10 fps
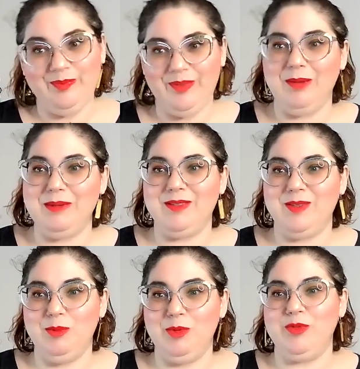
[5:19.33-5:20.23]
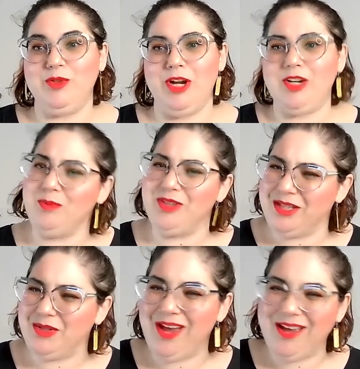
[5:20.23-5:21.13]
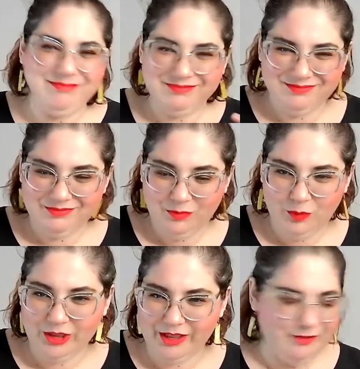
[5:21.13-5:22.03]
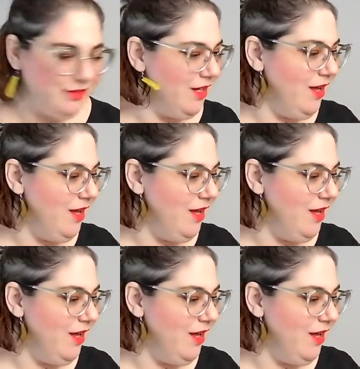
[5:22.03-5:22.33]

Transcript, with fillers: I basically moved trash, but that's okay. We'll live.